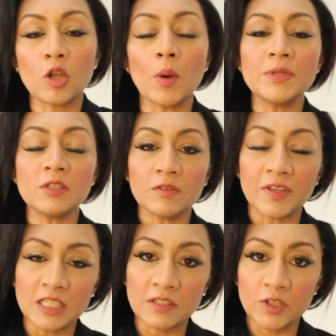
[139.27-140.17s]
The opposite of
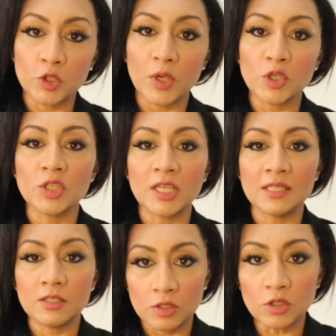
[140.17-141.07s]
individuation
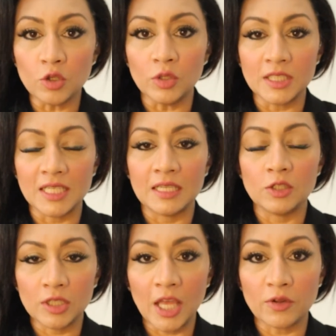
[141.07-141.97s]
is unity,
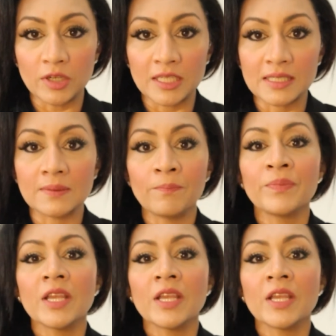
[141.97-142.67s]
togetherness.